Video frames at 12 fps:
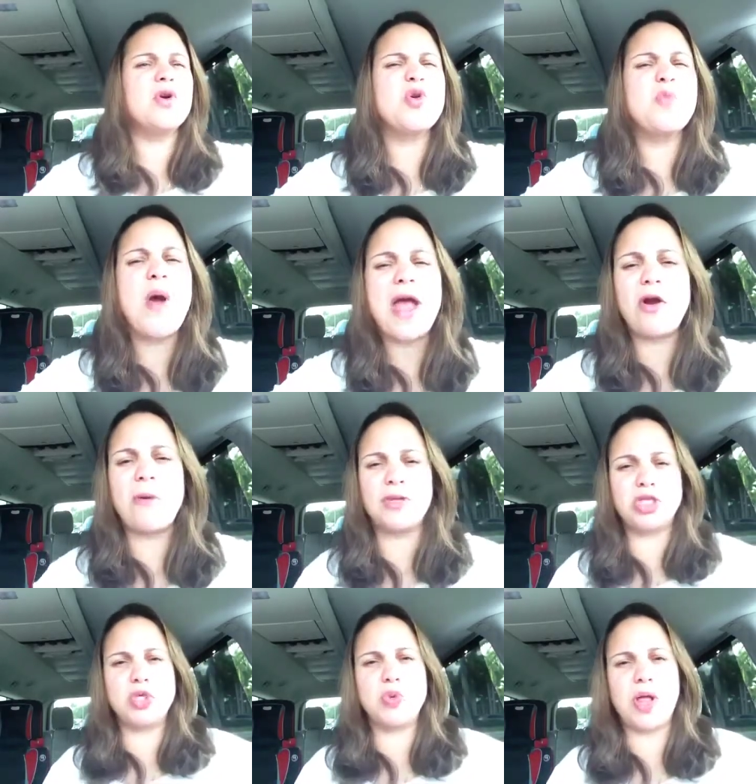we wake her up
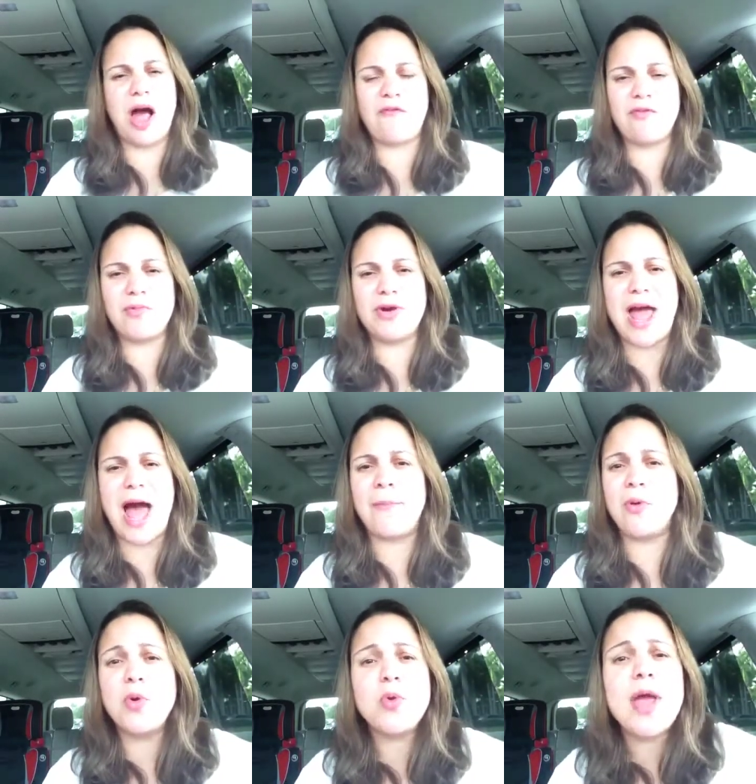at 2 o'clock from her
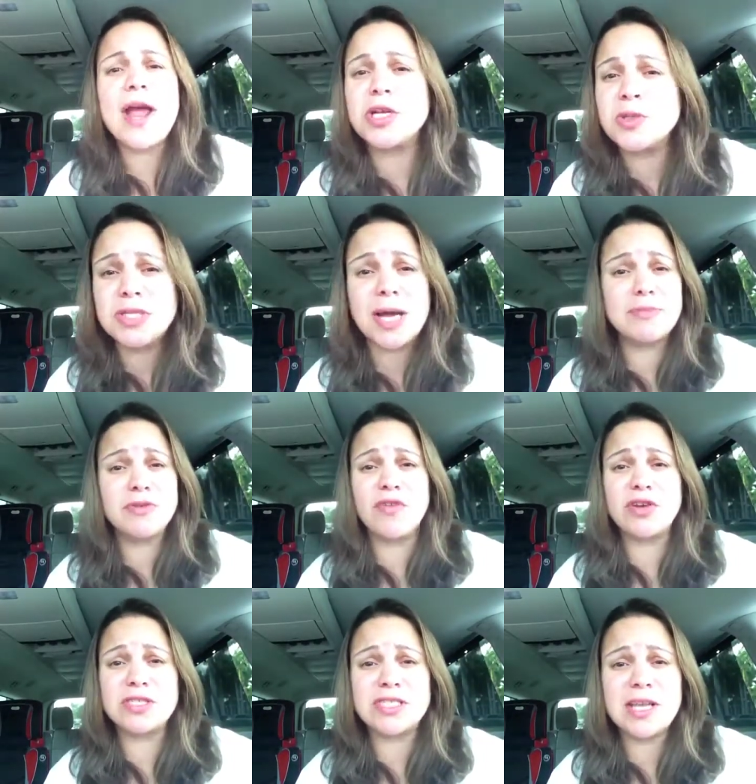nap. Who cares what time she
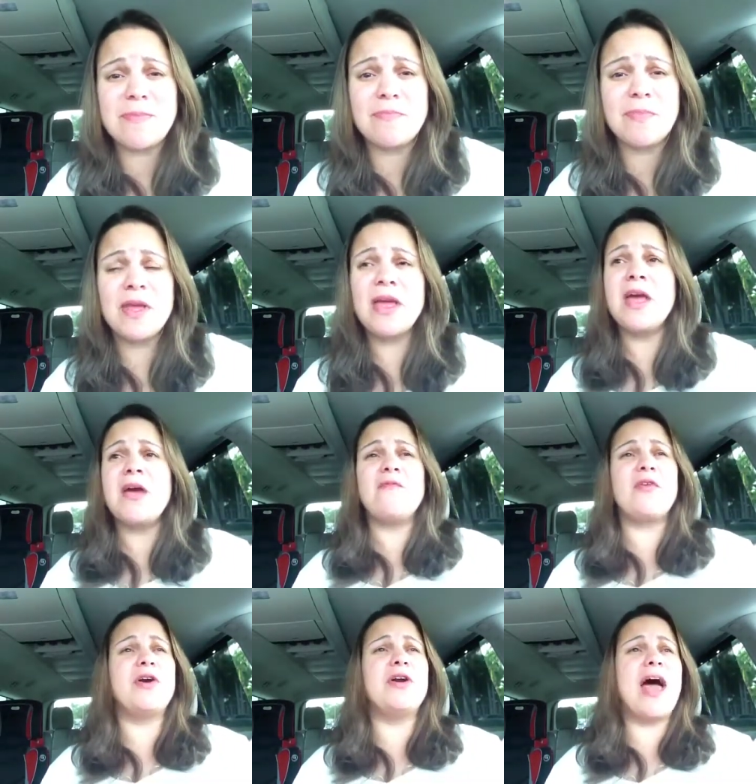falls asleep
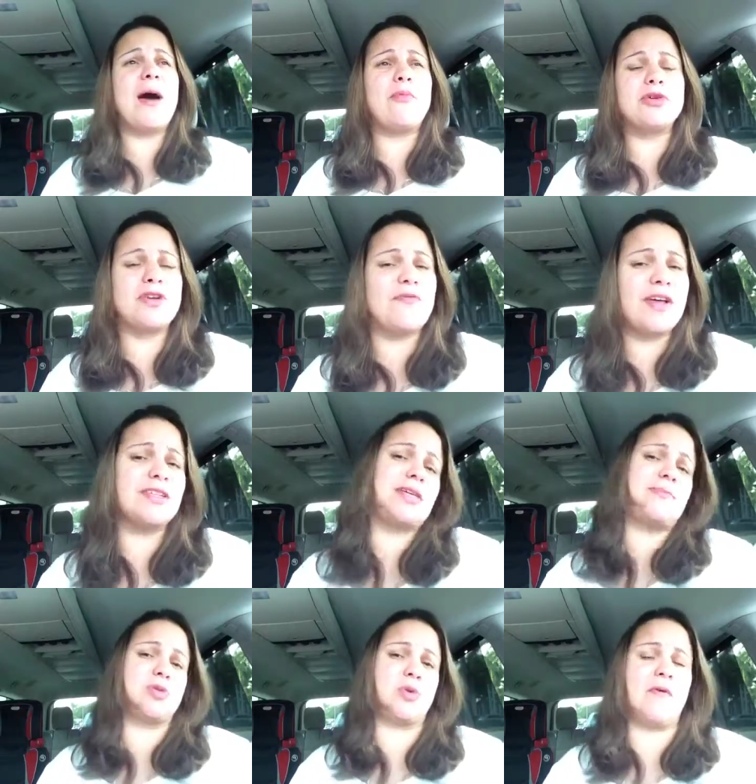for her nap? Well, she fell
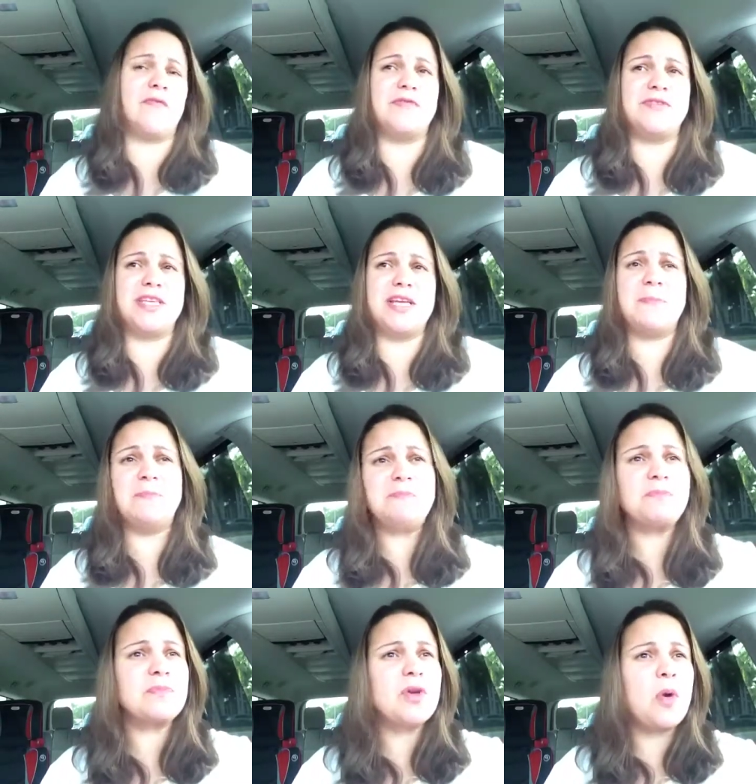asleep at 12:15.
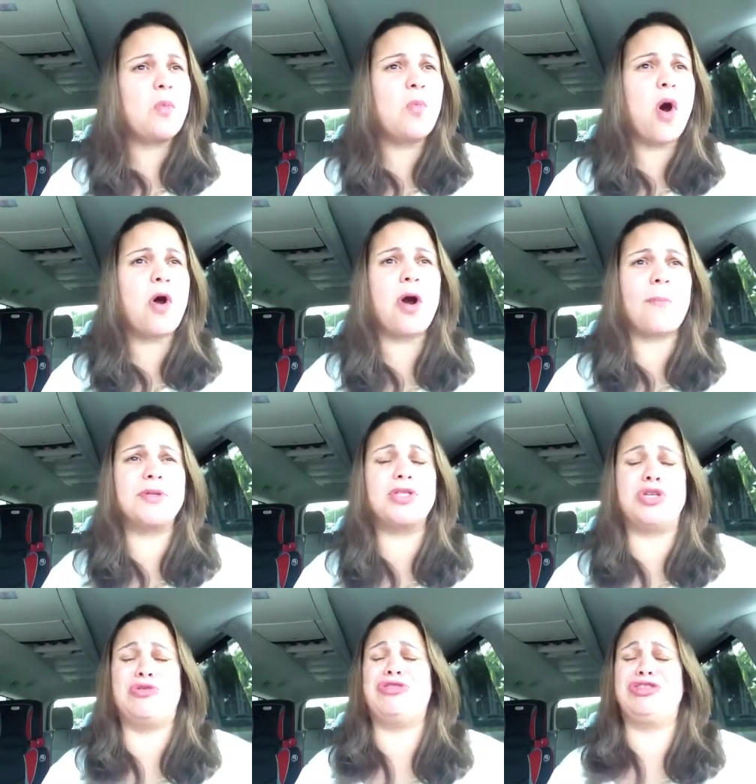Woke her up at
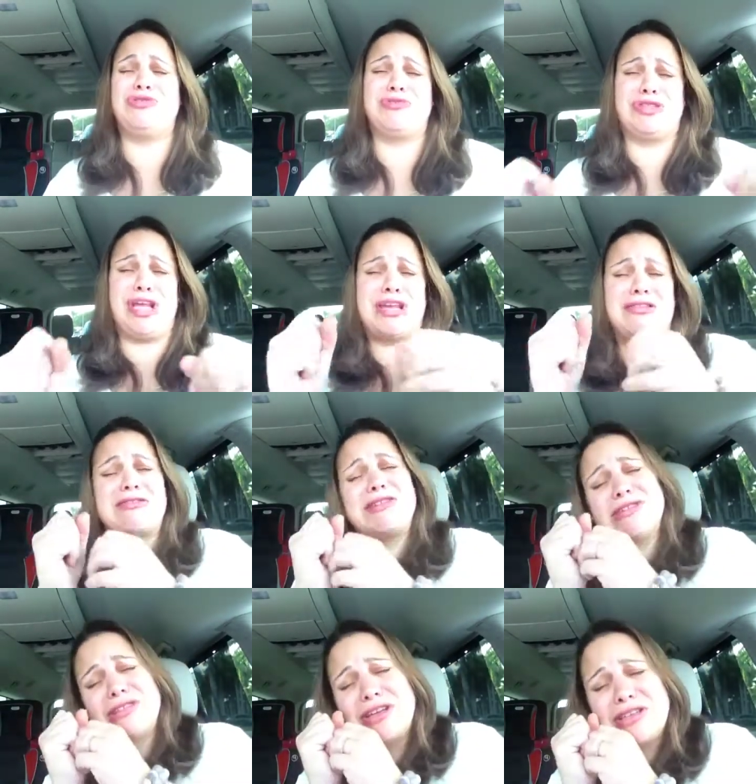2, and she was like
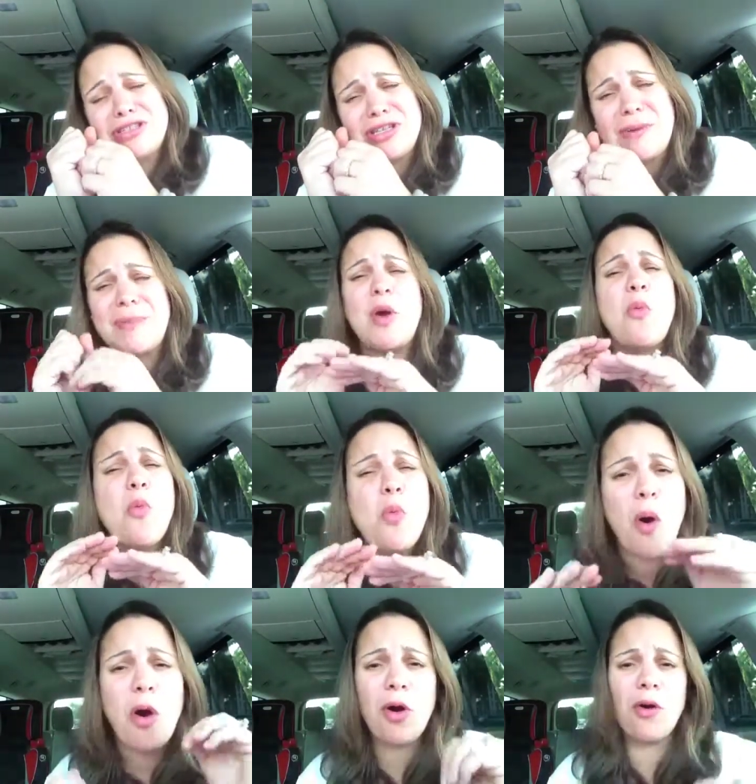this, like sleeping.
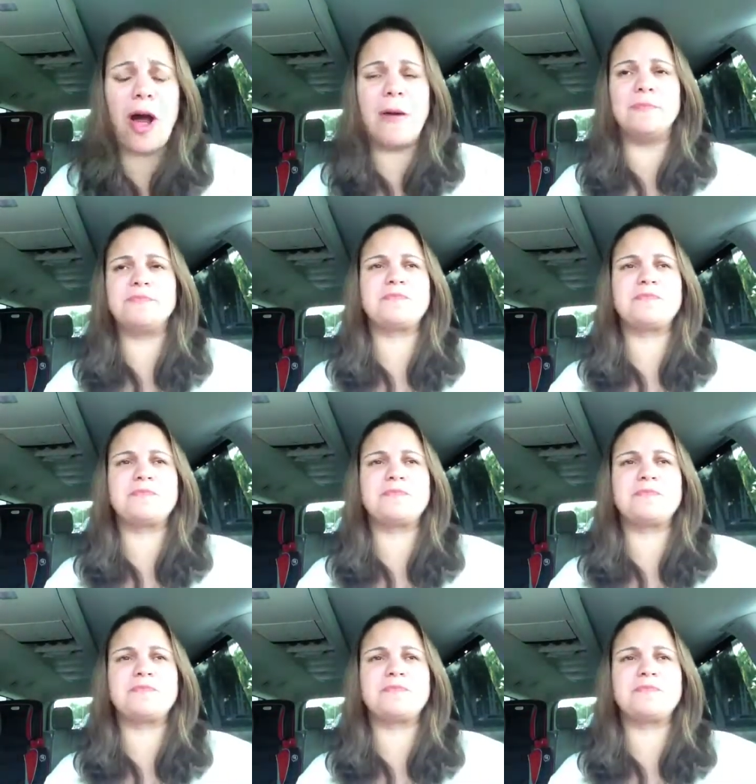Woke her up.